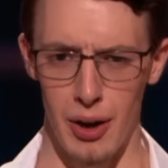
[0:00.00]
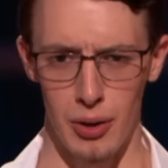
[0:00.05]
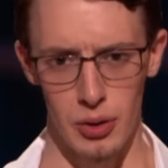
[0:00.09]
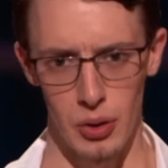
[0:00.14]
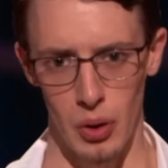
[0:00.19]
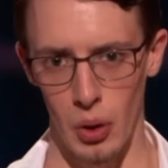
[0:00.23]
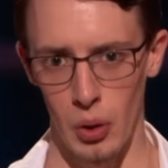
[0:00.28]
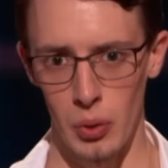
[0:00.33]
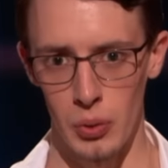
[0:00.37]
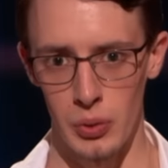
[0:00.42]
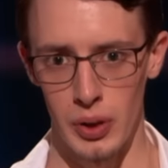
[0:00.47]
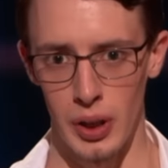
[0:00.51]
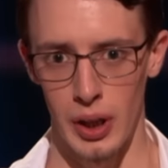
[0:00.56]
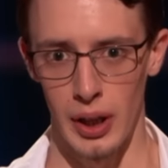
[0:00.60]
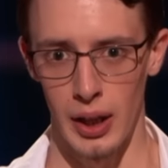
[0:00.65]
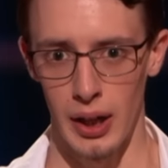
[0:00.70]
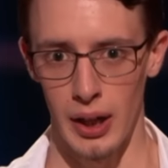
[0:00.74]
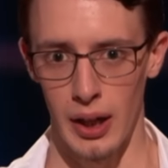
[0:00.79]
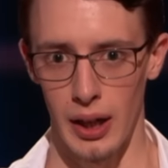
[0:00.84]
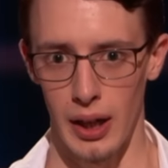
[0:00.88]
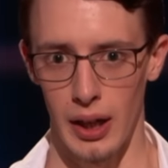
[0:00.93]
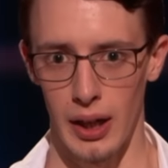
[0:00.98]
don't own
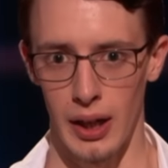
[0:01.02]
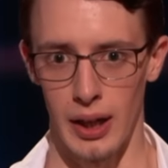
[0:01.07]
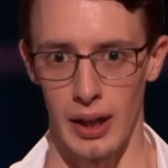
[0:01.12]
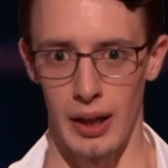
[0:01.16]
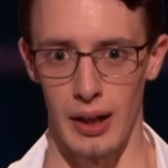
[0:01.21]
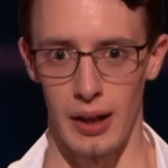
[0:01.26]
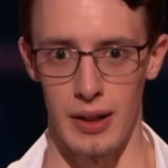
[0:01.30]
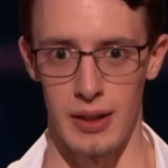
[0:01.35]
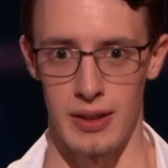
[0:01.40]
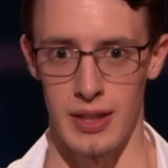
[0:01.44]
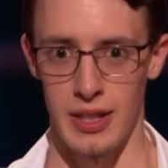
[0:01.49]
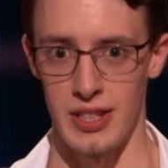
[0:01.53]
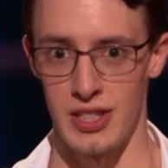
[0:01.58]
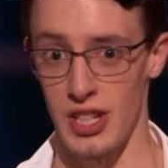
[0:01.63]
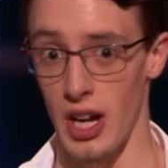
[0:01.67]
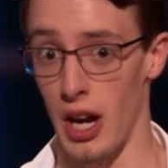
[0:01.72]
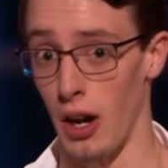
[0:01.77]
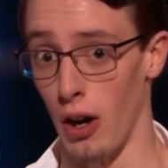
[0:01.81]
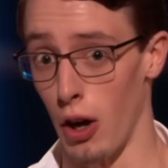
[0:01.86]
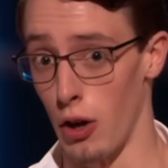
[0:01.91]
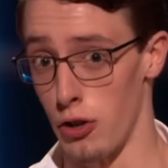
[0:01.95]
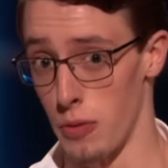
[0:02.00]
uh, the
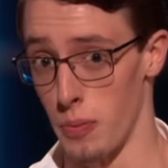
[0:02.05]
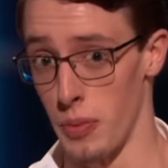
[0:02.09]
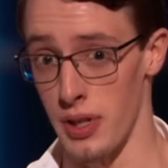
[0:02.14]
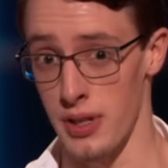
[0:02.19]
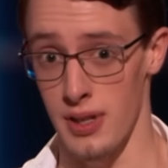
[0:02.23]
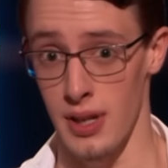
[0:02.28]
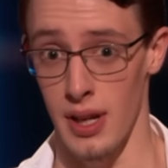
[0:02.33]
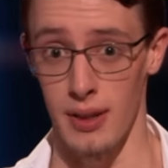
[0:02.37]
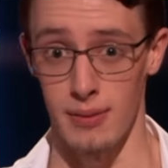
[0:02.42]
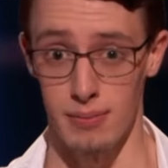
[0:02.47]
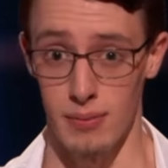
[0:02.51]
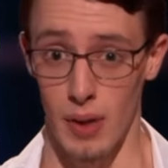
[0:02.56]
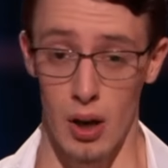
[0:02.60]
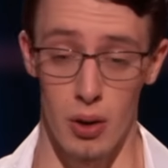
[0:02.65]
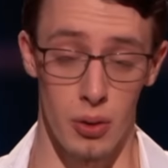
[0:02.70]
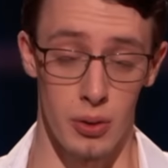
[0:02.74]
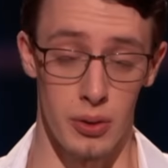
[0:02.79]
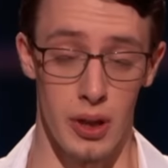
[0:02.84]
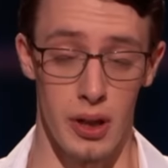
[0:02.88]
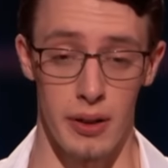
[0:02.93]
entire 100%. I own